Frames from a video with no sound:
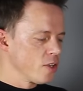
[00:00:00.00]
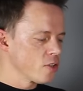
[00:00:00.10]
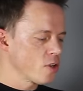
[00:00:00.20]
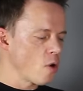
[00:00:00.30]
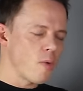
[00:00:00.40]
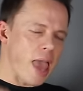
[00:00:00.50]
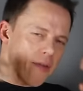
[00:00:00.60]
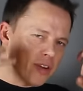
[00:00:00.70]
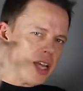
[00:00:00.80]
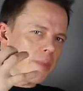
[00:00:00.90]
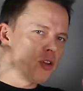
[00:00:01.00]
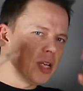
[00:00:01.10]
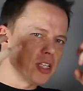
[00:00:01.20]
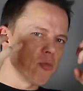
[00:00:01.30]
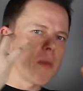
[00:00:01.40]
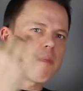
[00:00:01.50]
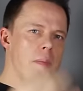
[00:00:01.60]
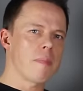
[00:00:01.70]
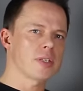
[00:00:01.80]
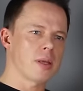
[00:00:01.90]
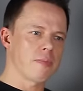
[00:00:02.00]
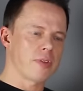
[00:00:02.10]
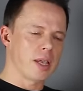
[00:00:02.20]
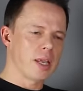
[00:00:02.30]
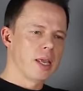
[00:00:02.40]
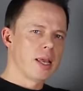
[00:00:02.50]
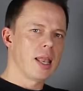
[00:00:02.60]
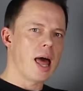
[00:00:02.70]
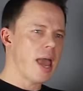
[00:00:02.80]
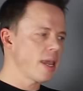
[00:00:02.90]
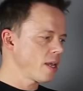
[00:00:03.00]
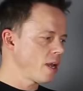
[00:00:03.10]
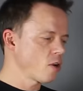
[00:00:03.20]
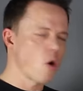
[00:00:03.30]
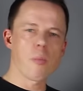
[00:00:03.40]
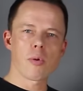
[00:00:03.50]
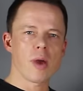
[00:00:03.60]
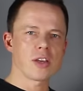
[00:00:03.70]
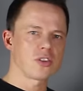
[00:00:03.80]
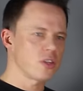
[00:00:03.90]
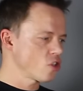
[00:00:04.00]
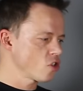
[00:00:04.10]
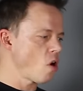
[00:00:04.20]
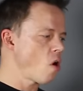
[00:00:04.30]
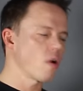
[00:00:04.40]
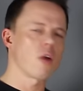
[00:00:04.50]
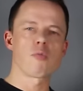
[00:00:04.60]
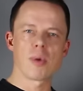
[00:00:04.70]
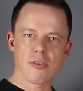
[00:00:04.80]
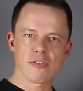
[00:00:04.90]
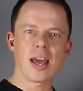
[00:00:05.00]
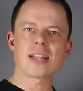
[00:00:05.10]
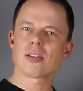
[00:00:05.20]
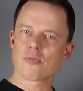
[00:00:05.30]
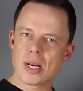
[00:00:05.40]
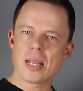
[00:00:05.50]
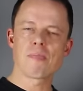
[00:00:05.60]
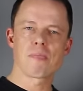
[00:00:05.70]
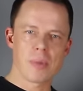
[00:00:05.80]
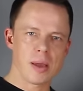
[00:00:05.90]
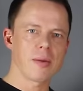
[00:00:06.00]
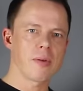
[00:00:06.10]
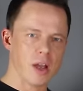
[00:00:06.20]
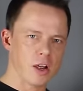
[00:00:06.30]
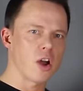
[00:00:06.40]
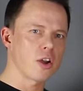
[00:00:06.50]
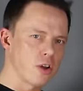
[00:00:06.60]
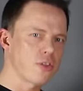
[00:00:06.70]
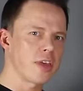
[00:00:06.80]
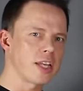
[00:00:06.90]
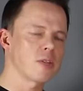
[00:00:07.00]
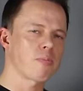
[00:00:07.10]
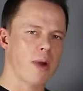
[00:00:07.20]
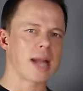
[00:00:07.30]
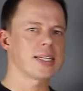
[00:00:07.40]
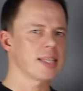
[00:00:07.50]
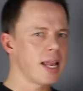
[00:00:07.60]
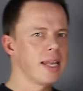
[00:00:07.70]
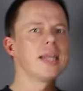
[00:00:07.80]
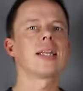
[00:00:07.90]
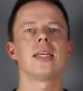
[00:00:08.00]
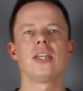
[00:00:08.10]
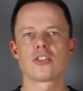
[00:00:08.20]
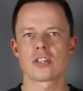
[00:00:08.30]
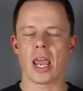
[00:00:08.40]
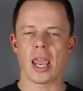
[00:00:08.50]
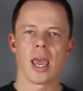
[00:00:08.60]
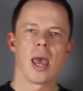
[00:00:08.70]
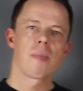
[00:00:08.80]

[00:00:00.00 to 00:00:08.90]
So every time you need to remember something, like a chord progression, a song, a riff, that's a really a good thing to practice a little each day.